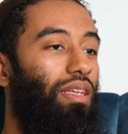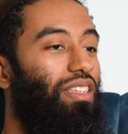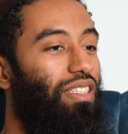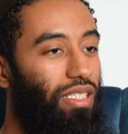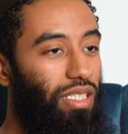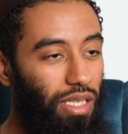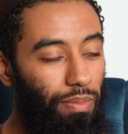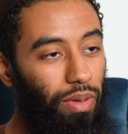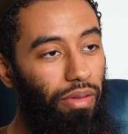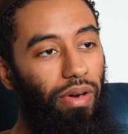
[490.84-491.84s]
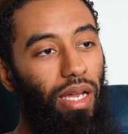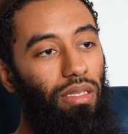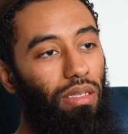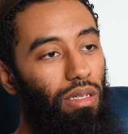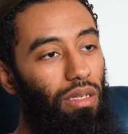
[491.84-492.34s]

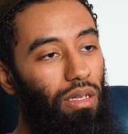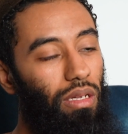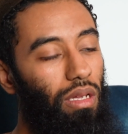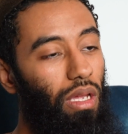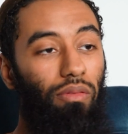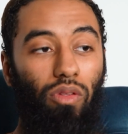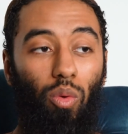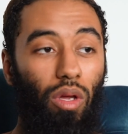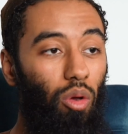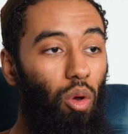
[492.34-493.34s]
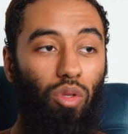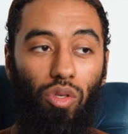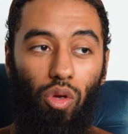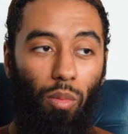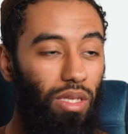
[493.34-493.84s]
simplified, even though we can go into
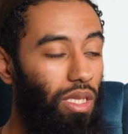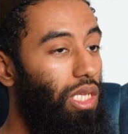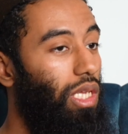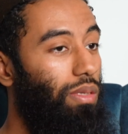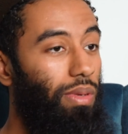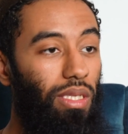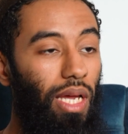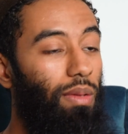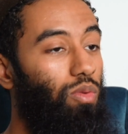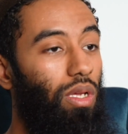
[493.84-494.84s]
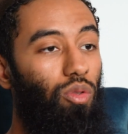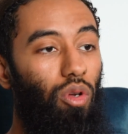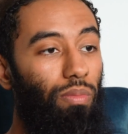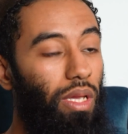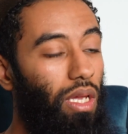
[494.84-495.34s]
so much detail. There's been times where it
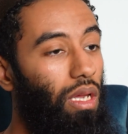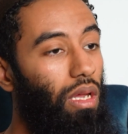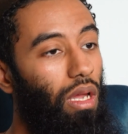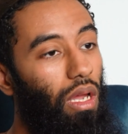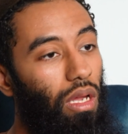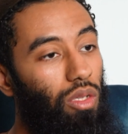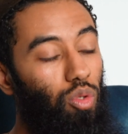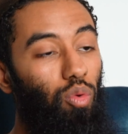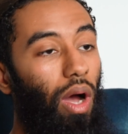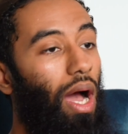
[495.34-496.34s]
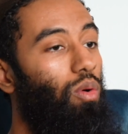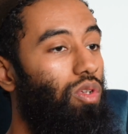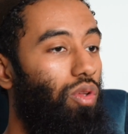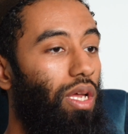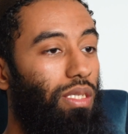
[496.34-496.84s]
took me 2 hours
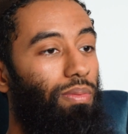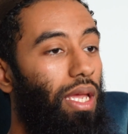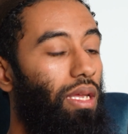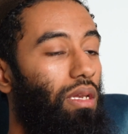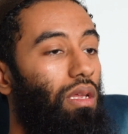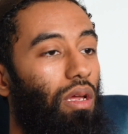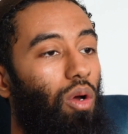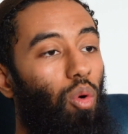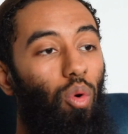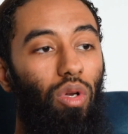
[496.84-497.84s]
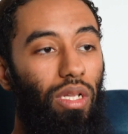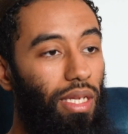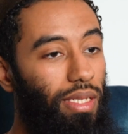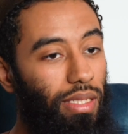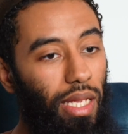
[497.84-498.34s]
to explain all of
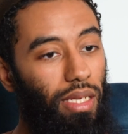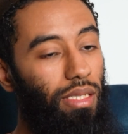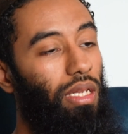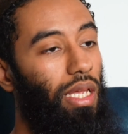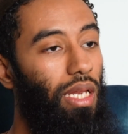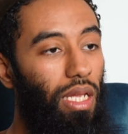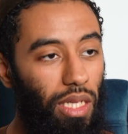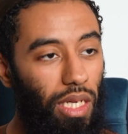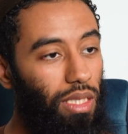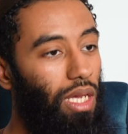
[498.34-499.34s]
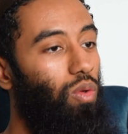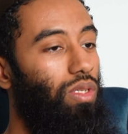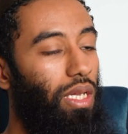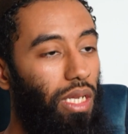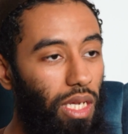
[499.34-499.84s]
these 6 and the inner details
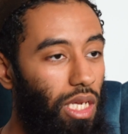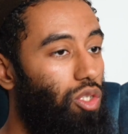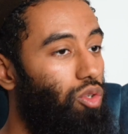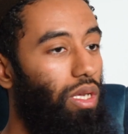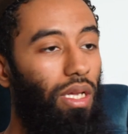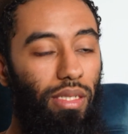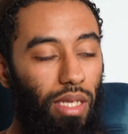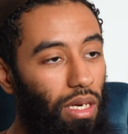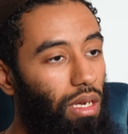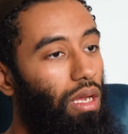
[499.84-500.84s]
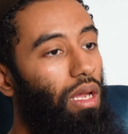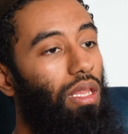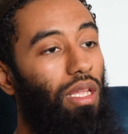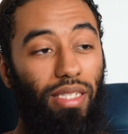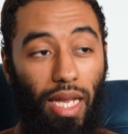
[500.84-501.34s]
and the intricates and
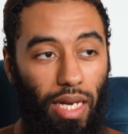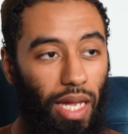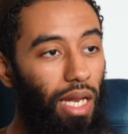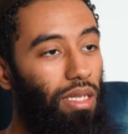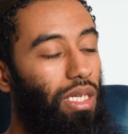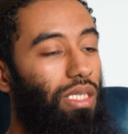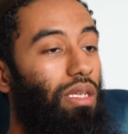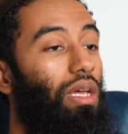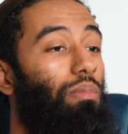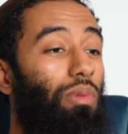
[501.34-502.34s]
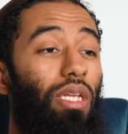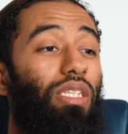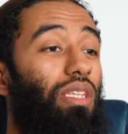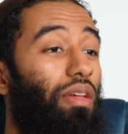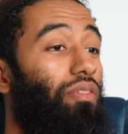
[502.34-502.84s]
the technicalities. But
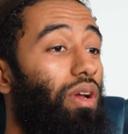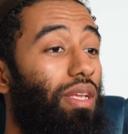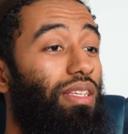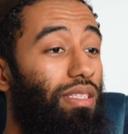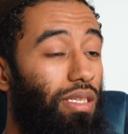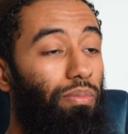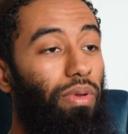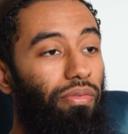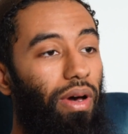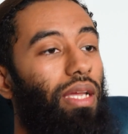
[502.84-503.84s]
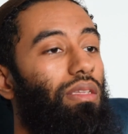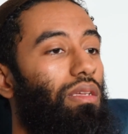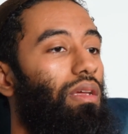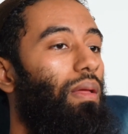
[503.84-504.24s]
this is a very simplified